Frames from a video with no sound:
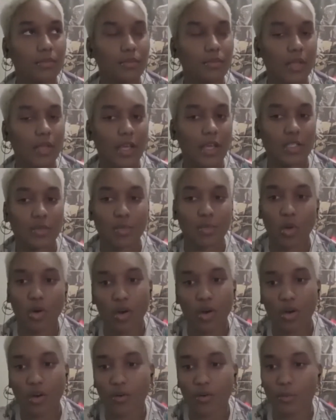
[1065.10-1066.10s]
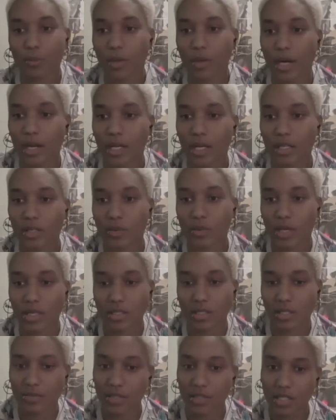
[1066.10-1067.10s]
explore my
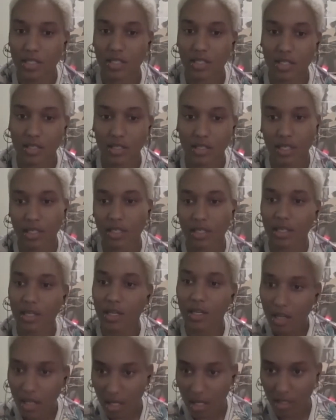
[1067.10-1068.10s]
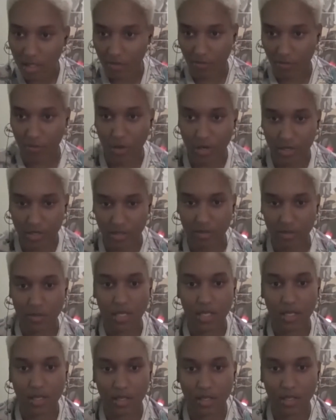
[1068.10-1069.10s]
creativity, and like different ways for
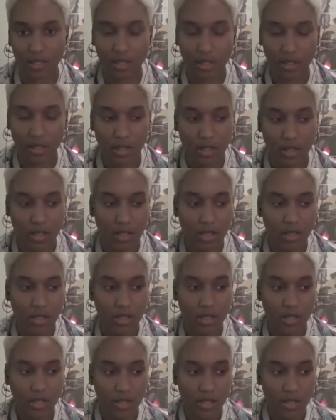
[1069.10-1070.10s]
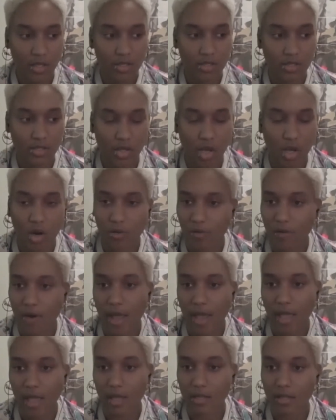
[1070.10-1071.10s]
me to
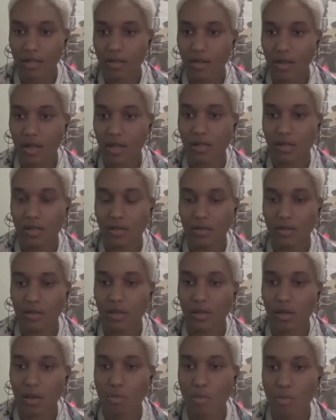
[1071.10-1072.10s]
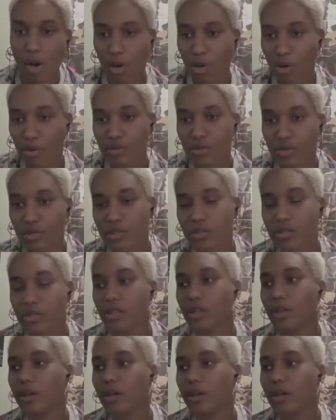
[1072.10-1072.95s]
songwrite and compose.